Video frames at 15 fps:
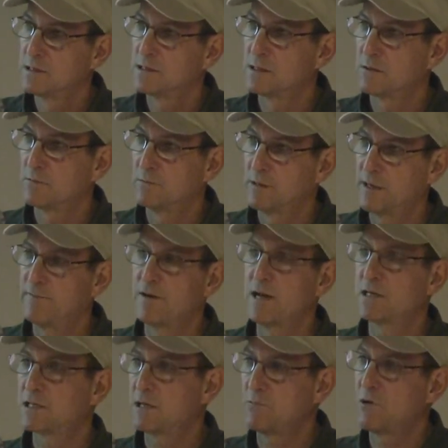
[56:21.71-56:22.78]
So
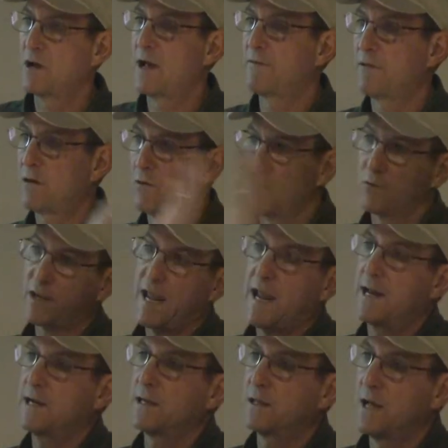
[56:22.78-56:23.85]
eventually we'll have our own
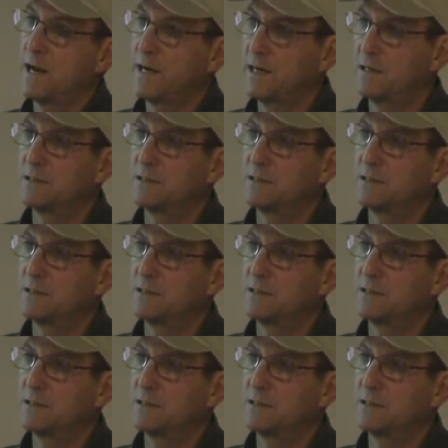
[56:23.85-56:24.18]
canning line.